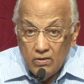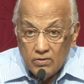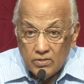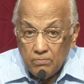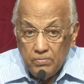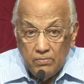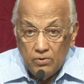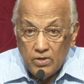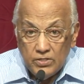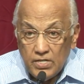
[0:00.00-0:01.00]
some
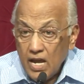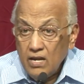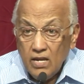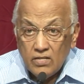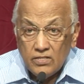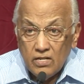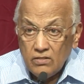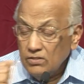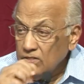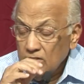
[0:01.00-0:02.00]
people will stand against it.
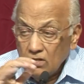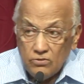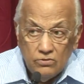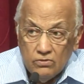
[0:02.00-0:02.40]
This is not true